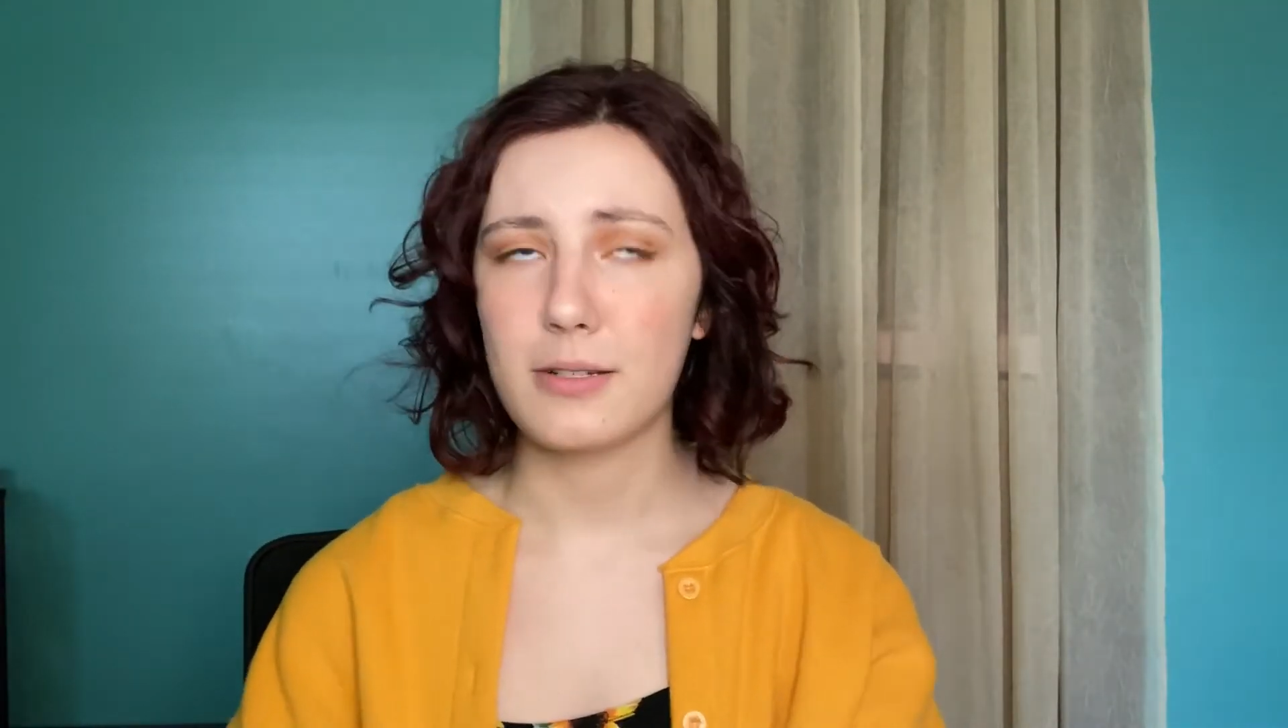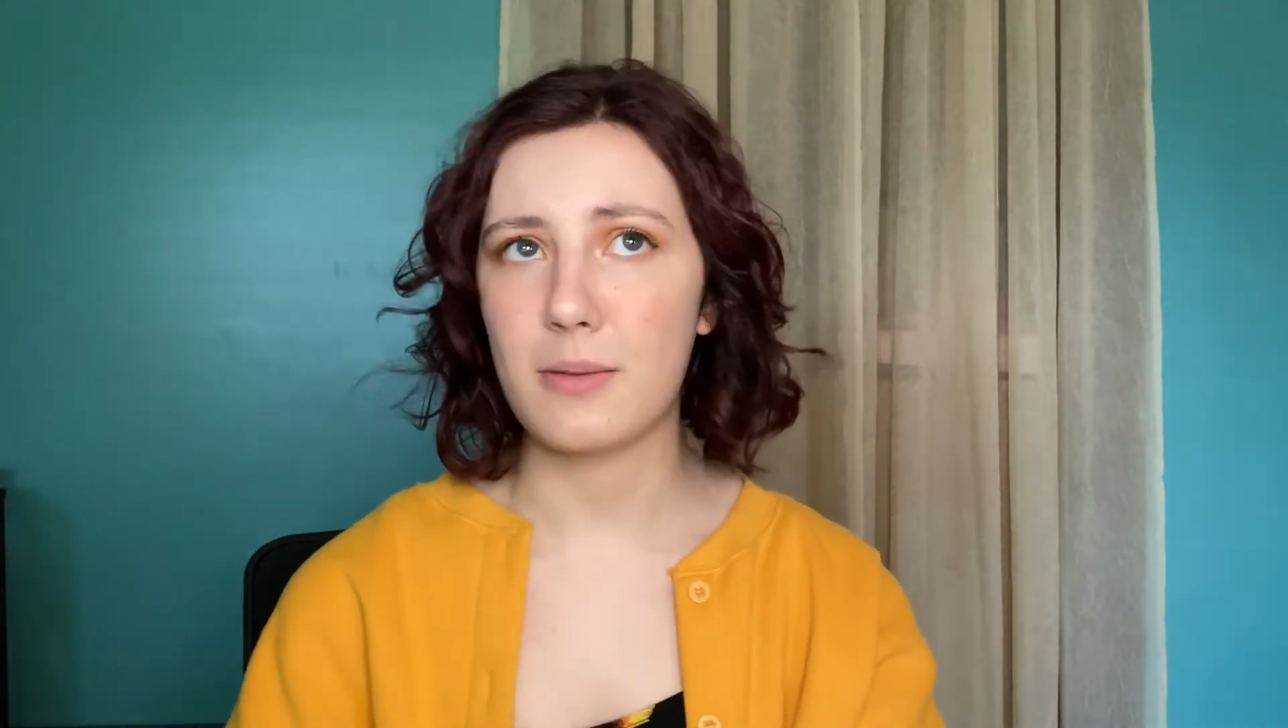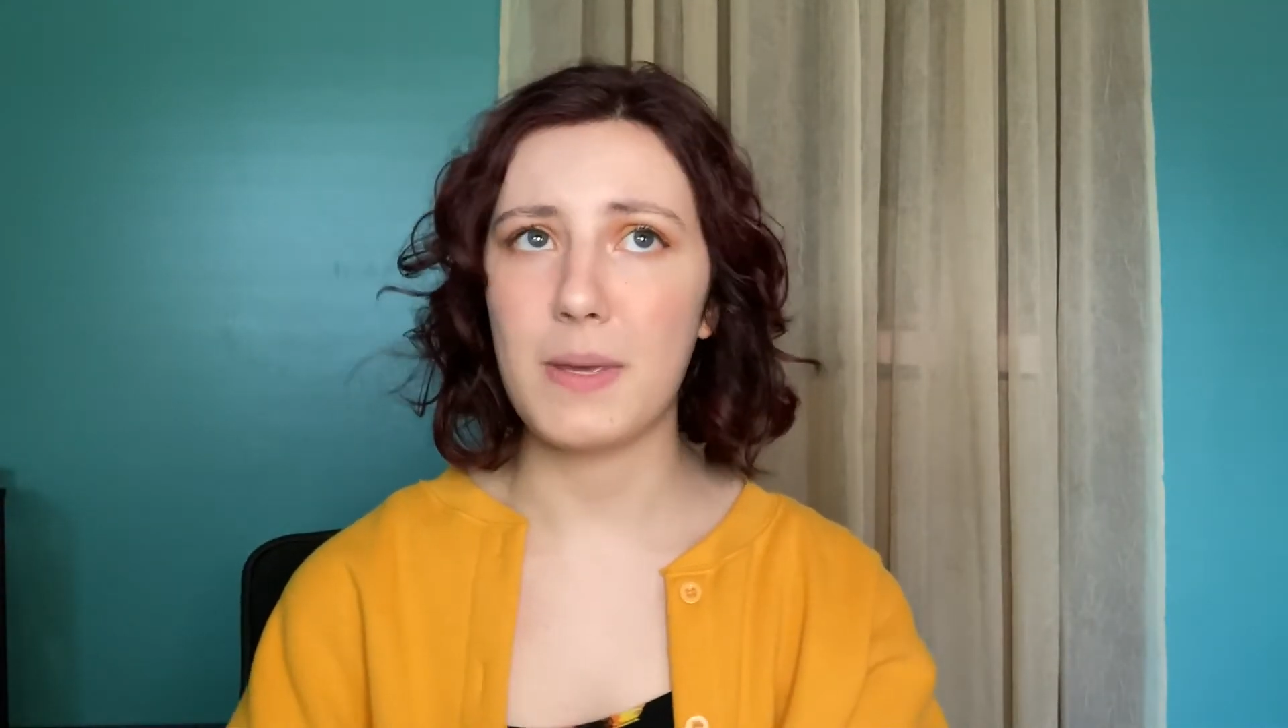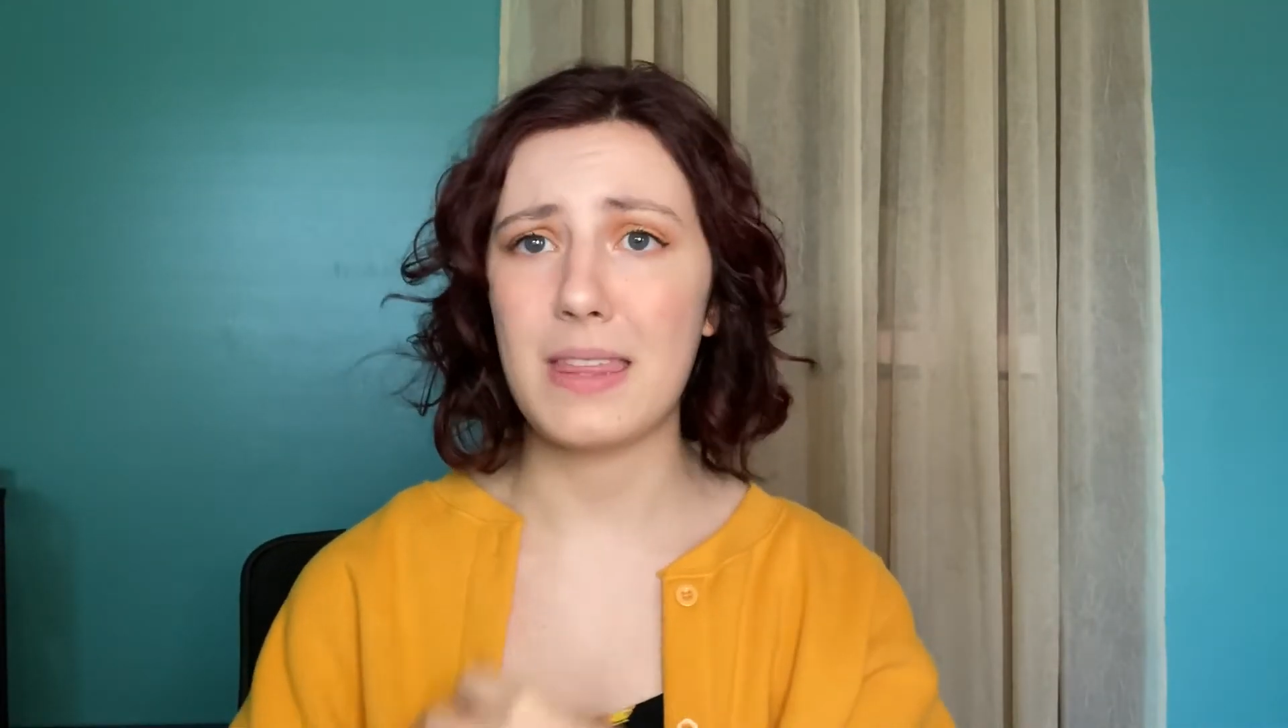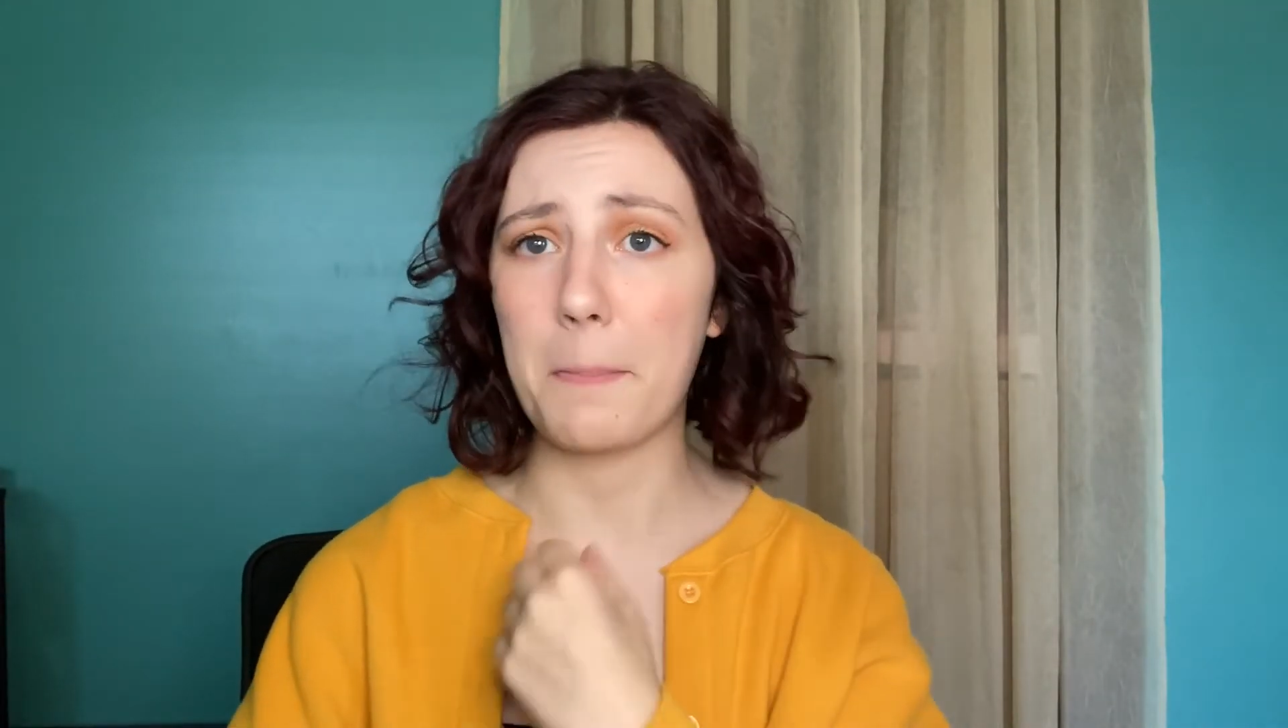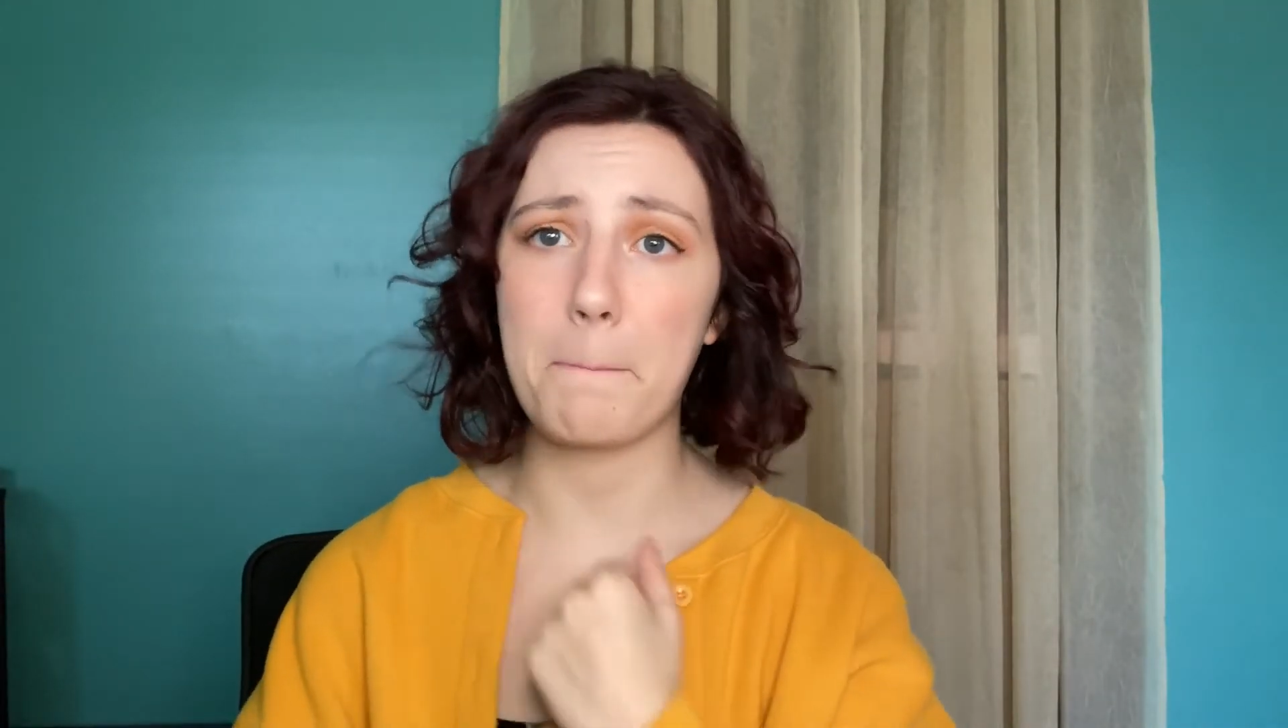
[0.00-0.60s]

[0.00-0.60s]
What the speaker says: to be the